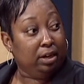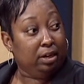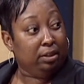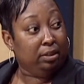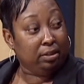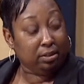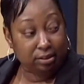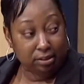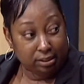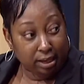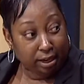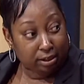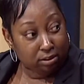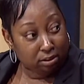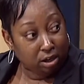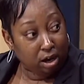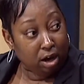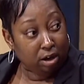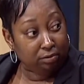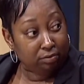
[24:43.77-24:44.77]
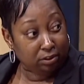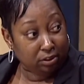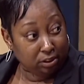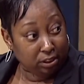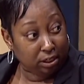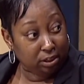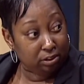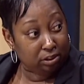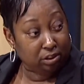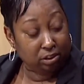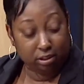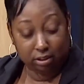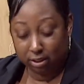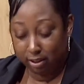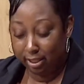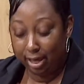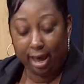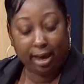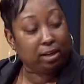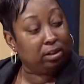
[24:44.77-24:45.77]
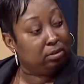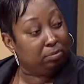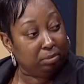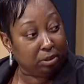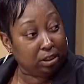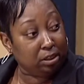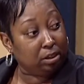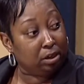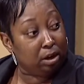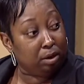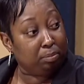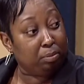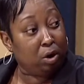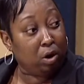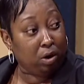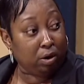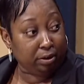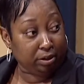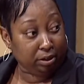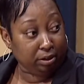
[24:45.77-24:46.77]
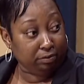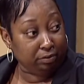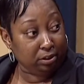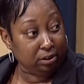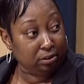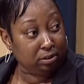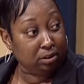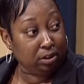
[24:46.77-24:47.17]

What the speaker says: the sex conversation, that could be a part of it.